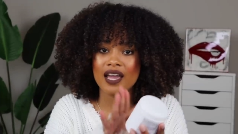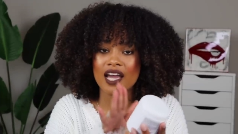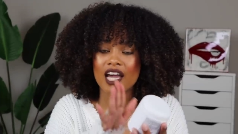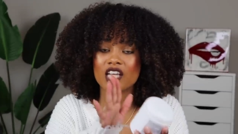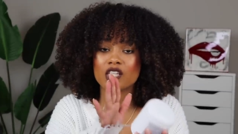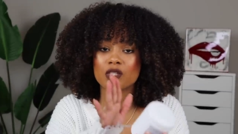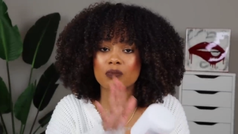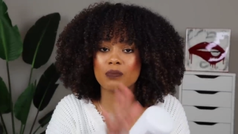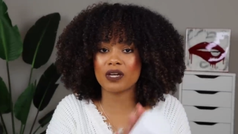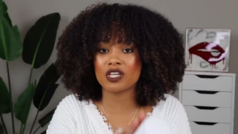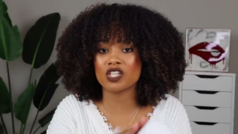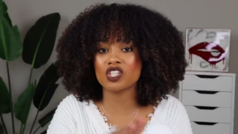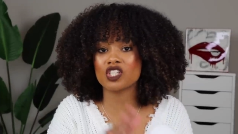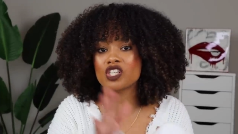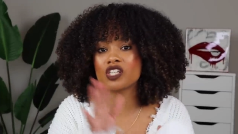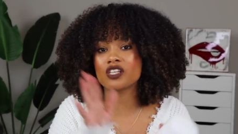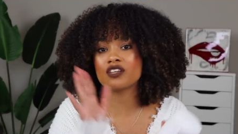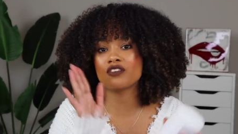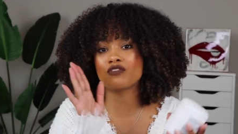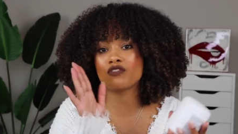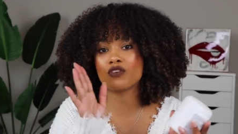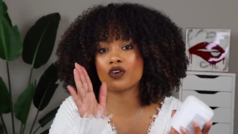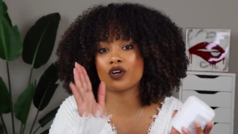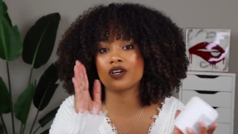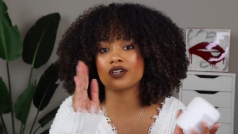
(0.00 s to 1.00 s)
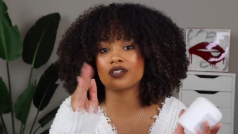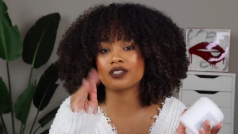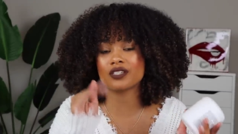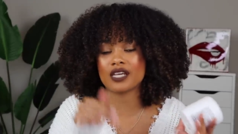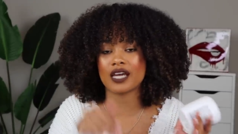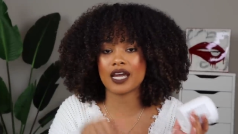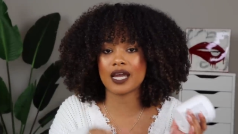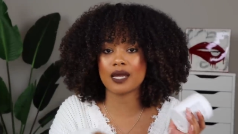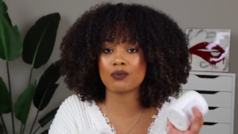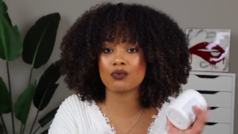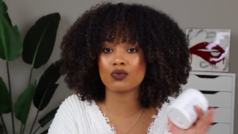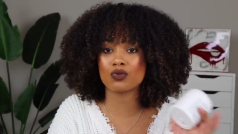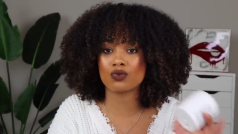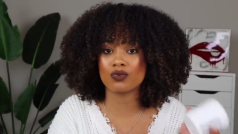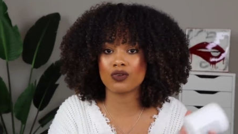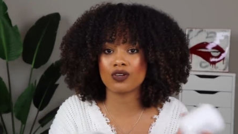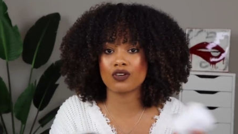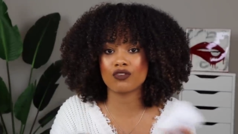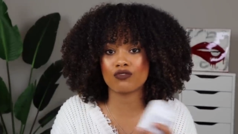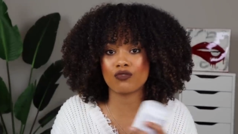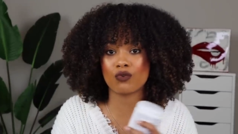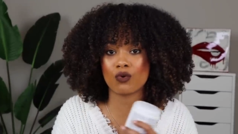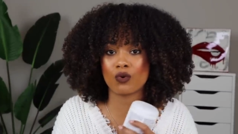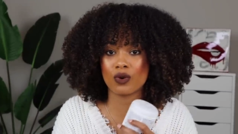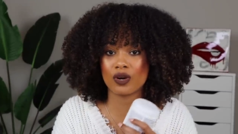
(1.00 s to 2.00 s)
especially for type 3
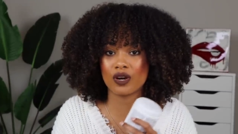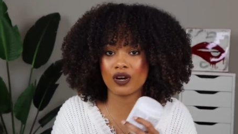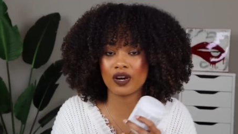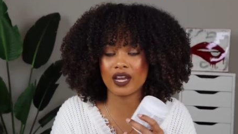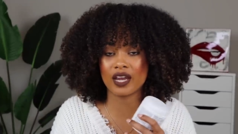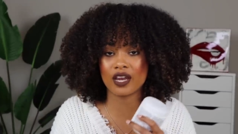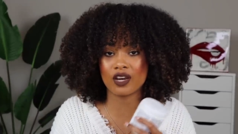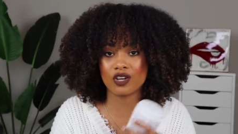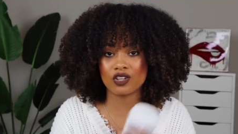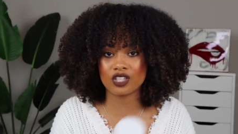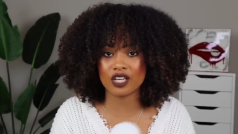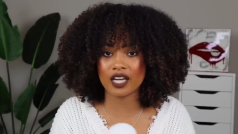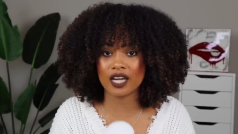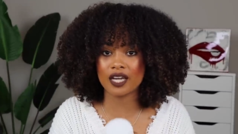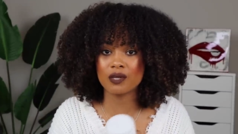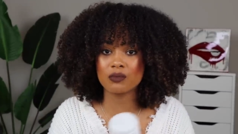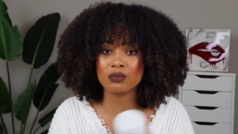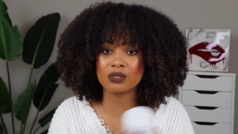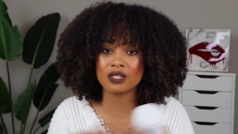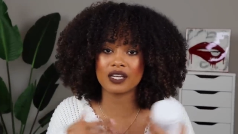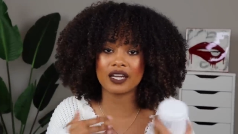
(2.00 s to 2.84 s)
to 4 hair types.